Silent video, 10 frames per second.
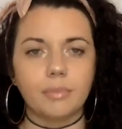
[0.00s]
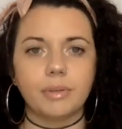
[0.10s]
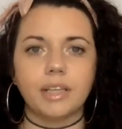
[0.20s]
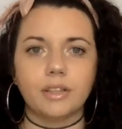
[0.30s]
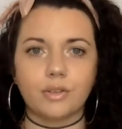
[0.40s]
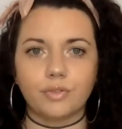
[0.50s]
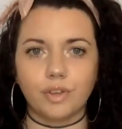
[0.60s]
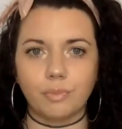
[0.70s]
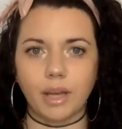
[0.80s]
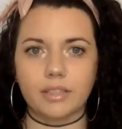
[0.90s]
But in those
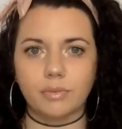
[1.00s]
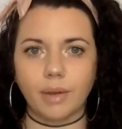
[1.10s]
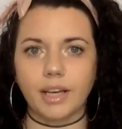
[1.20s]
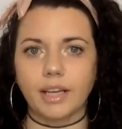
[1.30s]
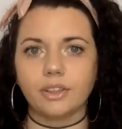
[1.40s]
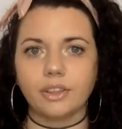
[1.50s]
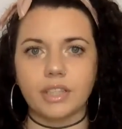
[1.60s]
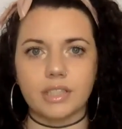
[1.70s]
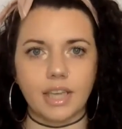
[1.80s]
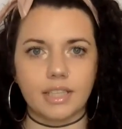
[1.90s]
few months, right, I learned
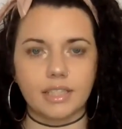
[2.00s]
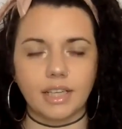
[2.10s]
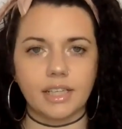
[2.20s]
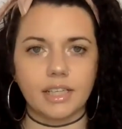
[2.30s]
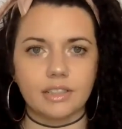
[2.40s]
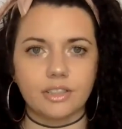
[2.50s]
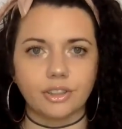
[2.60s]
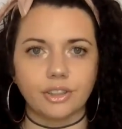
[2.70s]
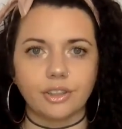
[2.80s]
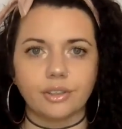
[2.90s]
this lesson I needed to
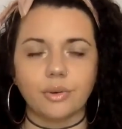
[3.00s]
learn,